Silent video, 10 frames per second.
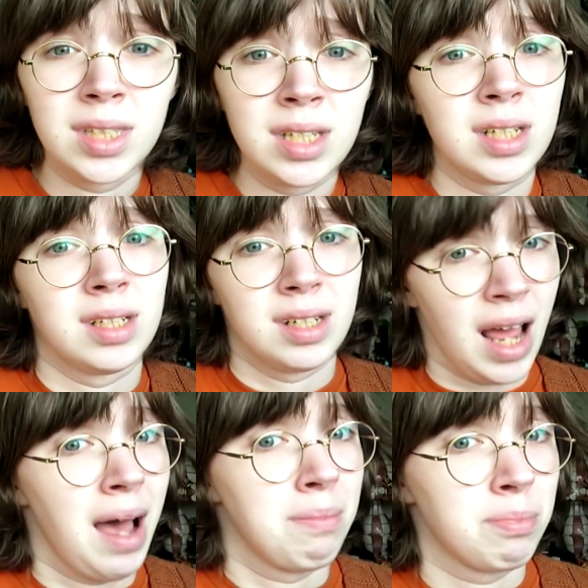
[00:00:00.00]
to
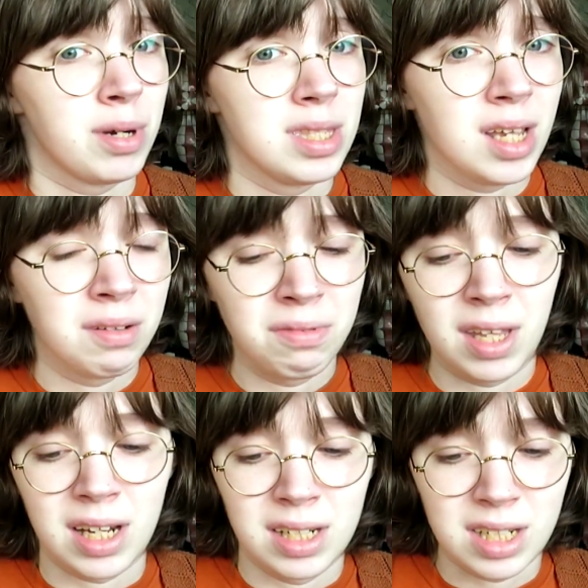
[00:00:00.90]
have prints of,
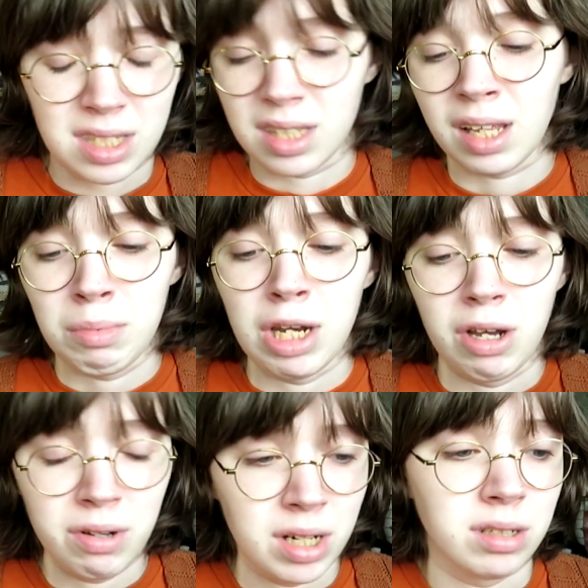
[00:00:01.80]
then just let me
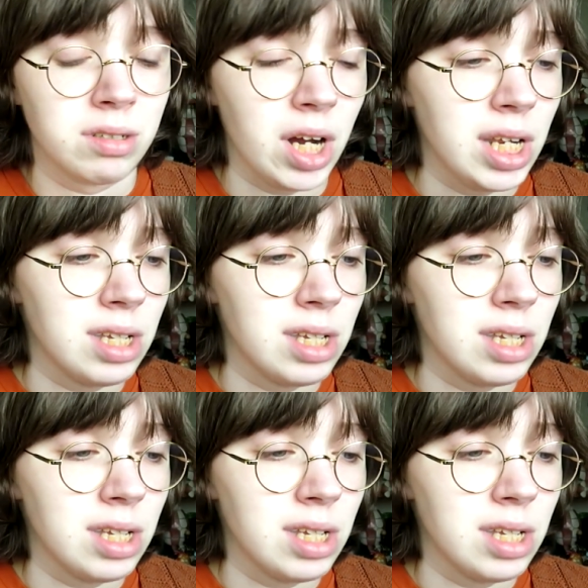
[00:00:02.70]
know and I'll try